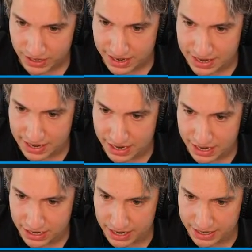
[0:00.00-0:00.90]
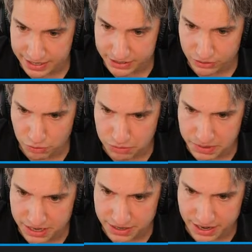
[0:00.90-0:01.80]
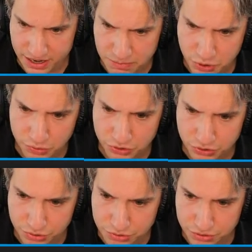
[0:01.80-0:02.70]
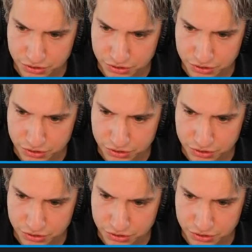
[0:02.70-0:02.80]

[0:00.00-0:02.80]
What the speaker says: And I guess it would be Dynamo 2.